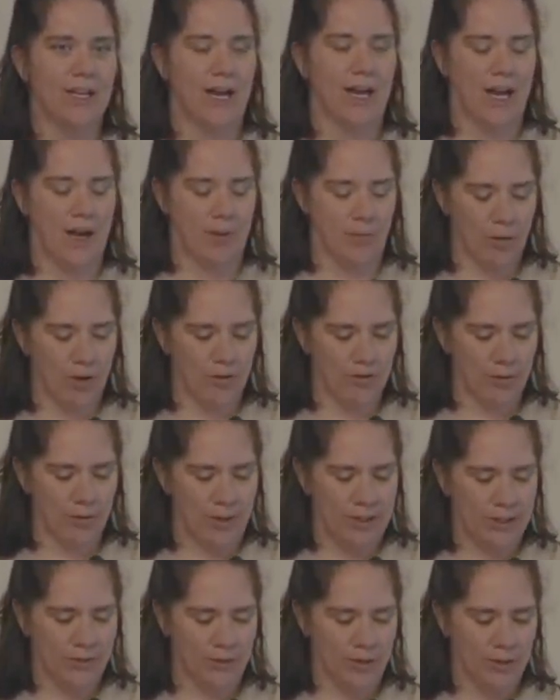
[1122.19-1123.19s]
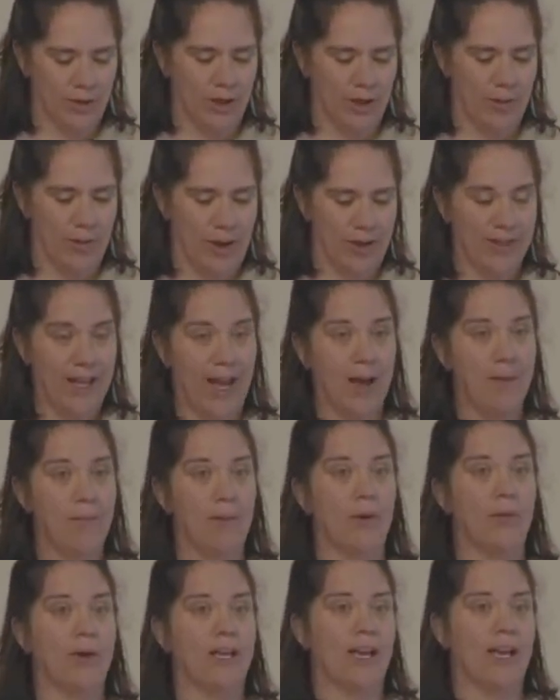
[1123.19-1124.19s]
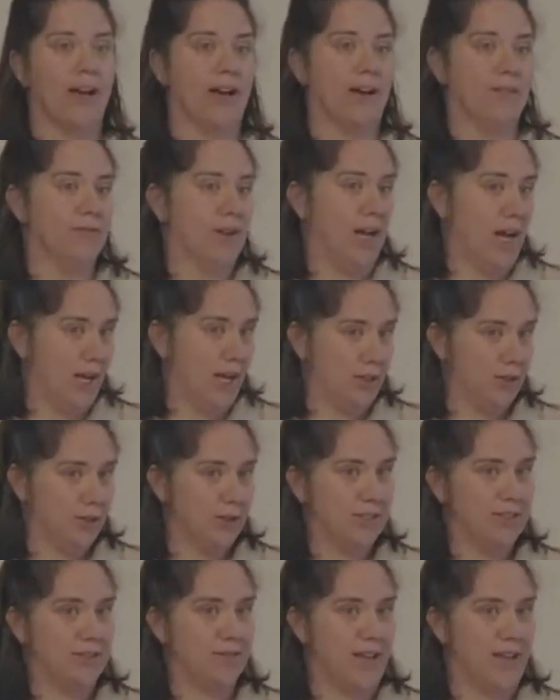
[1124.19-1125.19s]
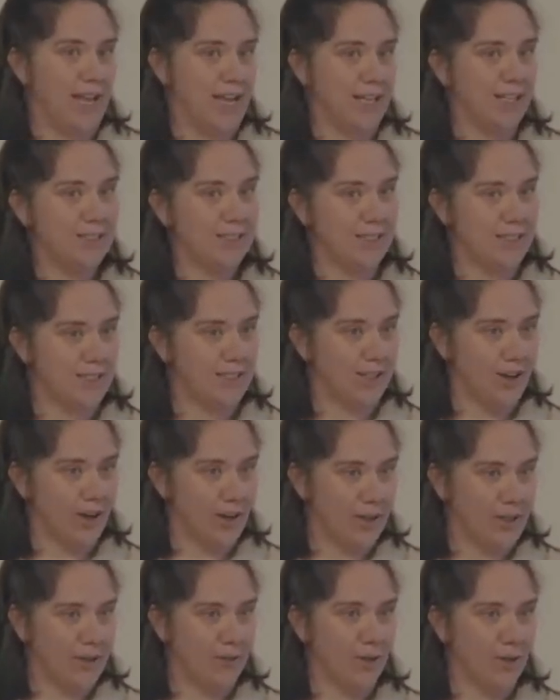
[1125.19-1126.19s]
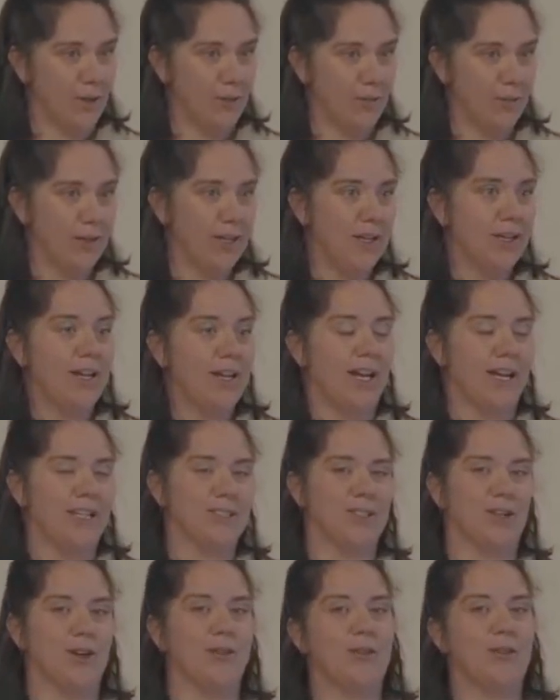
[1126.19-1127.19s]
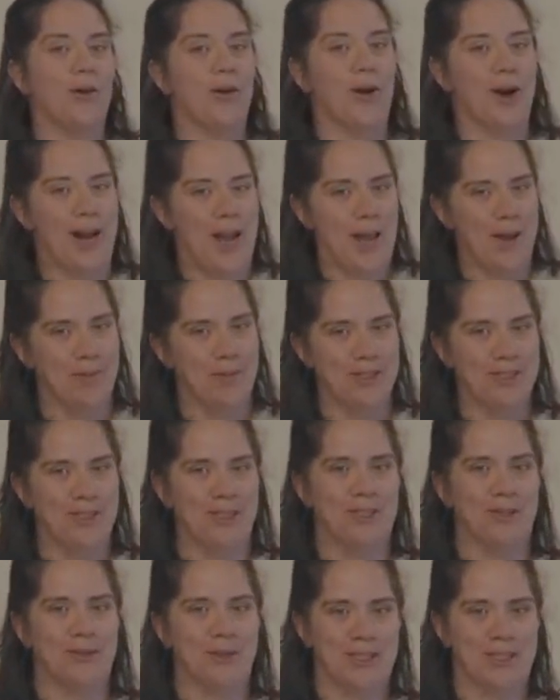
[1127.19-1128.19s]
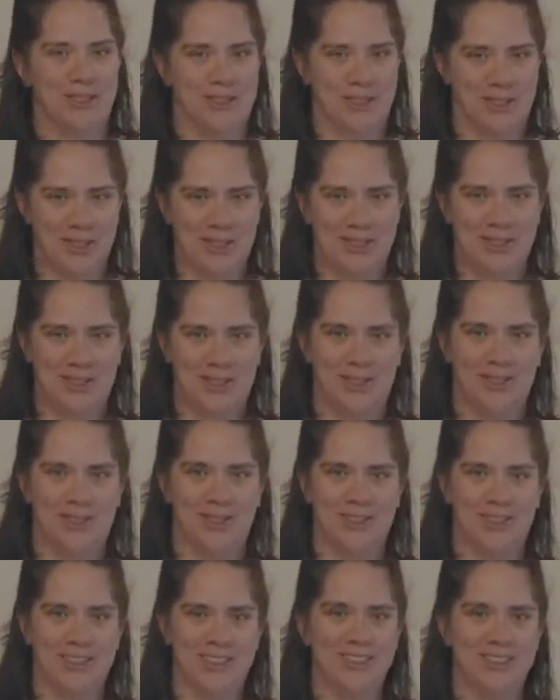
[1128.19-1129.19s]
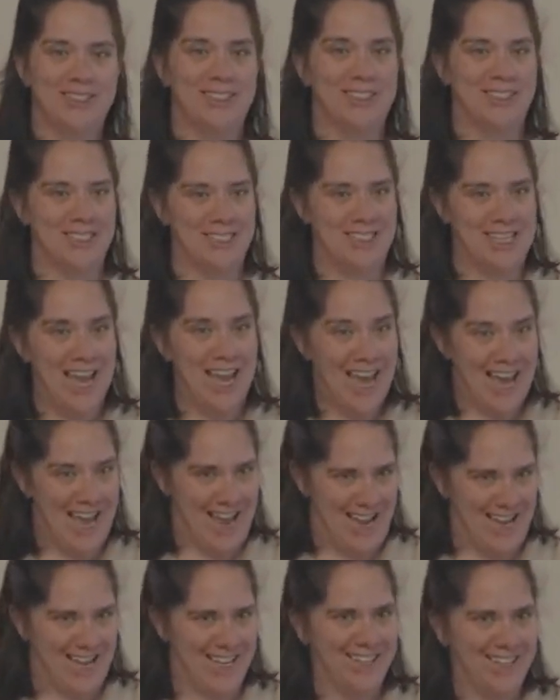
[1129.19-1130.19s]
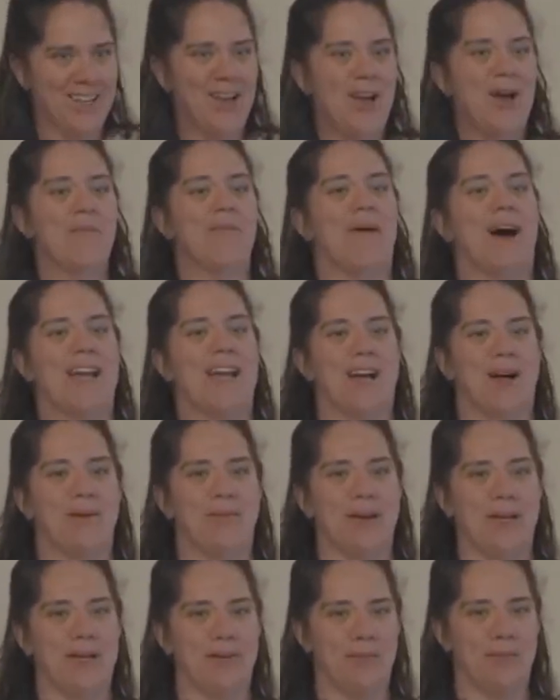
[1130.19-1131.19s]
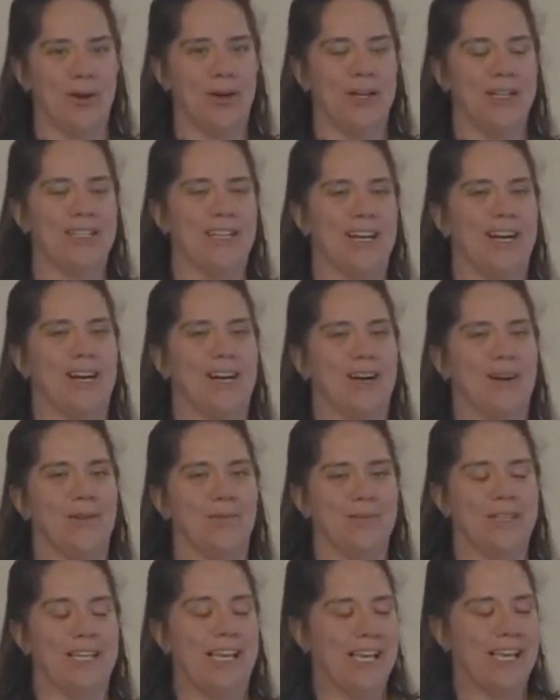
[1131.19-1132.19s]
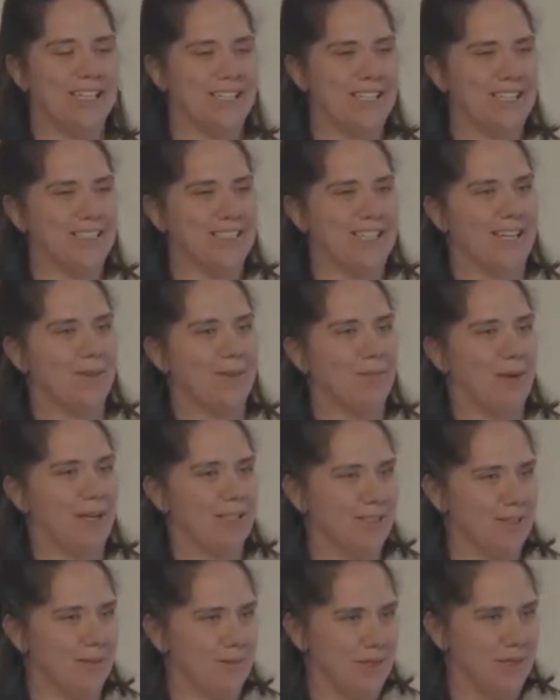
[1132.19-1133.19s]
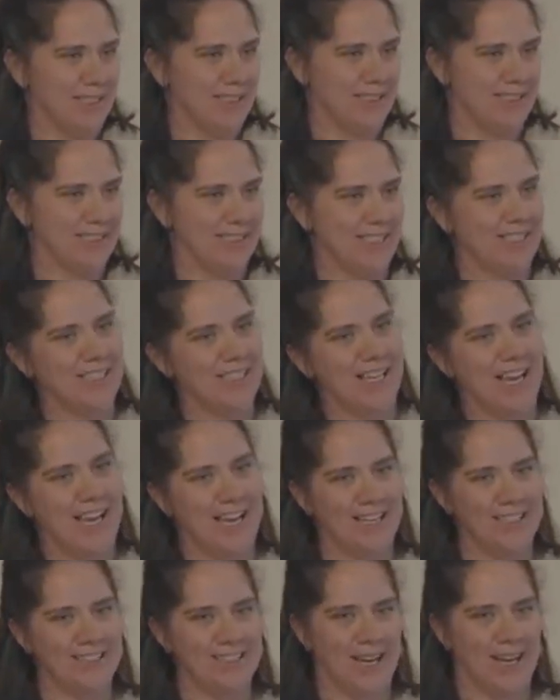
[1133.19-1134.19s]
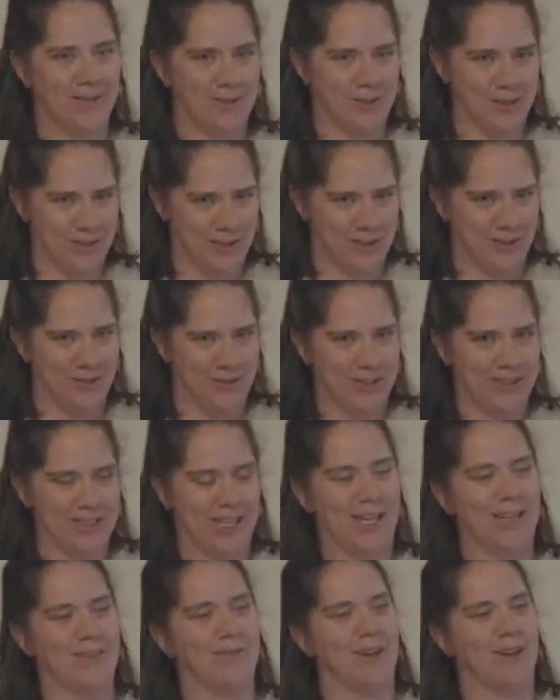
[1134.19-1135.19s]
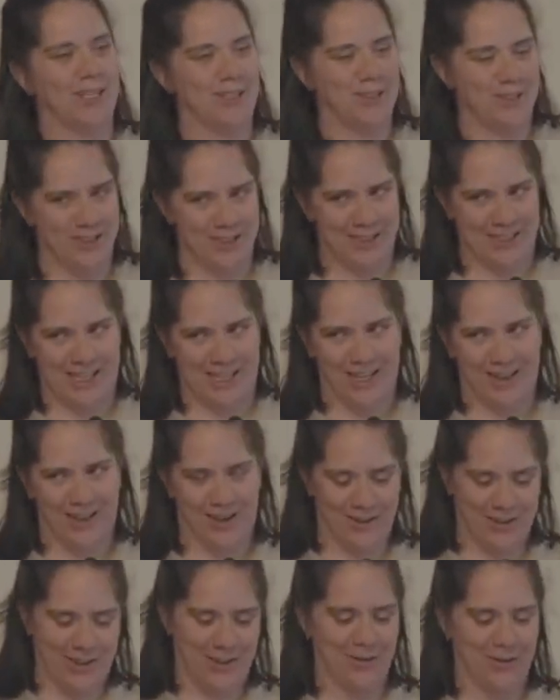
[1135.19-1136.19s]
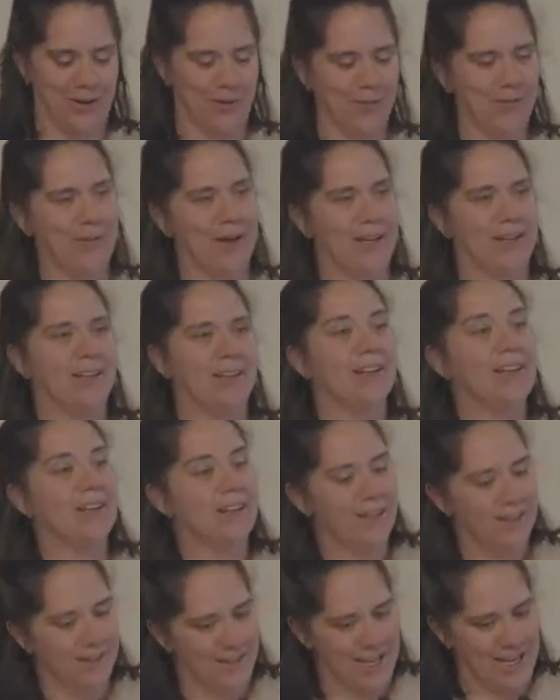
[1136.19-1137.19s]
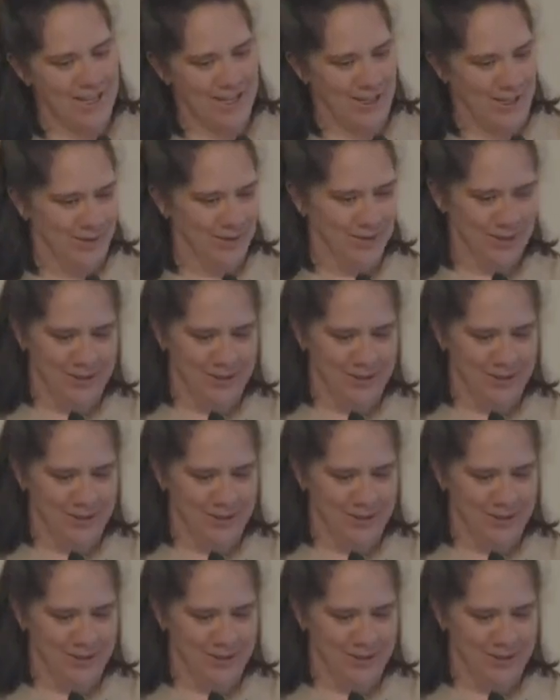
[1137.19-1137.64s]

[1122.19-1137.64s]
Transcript: More information will go out about that, but we have hundreds of eggs in the RE room. And so if you are able to do a good turn today by helping put candies and puzzle pieces in the eggs after service, I invite you to the LRE room. But thank you.